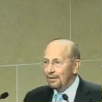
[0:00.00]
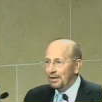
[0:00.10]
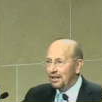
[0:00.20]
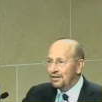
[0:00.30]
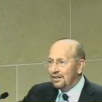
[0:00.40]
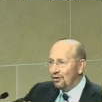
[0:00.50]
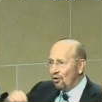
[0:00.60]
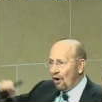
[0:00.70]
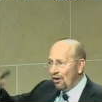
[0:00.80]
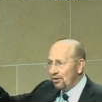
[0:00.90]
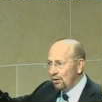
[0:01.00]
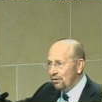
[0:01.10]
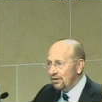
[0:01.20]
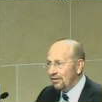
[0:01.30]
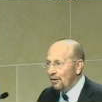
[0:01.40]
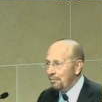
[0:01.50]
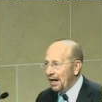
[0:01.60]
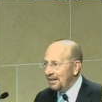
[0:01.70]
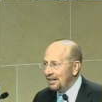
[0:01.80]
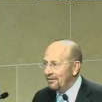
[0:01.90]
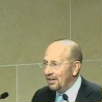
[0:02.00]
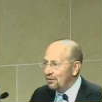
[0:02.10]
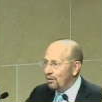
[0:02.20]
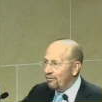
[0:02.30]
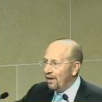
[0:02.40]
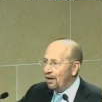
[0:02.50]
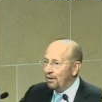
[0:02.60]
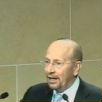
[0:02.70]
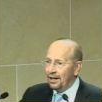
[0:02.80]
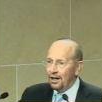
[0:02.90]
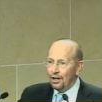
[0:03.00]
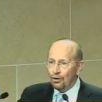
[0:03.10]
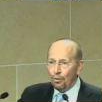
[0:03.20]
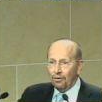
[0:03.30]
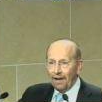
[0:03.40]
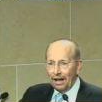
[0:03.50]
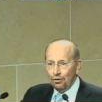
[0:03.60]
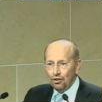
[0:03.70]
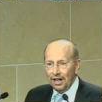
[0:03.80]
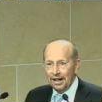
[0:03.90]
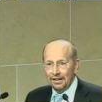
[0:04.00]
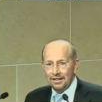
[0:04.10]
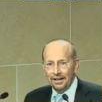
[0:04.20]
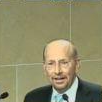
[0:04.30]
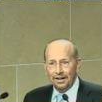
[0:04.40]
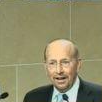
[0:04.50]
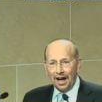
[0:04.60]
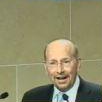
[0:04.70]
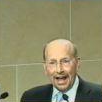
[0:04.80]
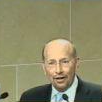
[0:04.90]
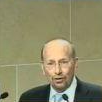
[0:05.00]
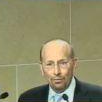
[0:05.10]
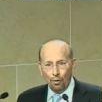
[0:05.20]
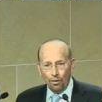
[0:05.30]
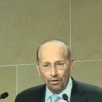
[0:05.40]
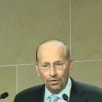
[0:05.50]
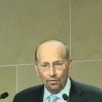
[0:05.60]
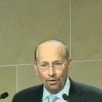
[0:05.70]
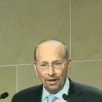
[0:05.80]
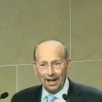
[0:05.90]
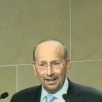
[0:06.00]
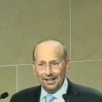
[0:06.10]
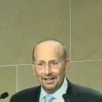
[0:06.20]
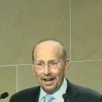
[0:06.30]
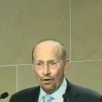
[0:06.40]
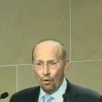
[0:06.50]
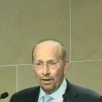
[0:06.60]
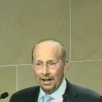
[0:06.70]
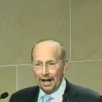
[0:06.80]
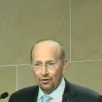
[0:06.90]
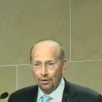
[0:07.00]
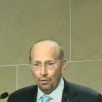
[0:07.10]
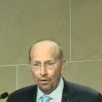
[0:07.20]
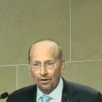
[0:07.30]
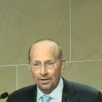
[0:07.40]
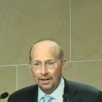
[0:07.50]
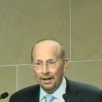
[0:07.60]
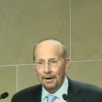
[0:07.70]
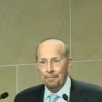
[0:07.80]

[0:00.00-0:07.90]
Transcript: because the contours of competitiveness were following global value chains, not national borders, or not, at least not only national borders.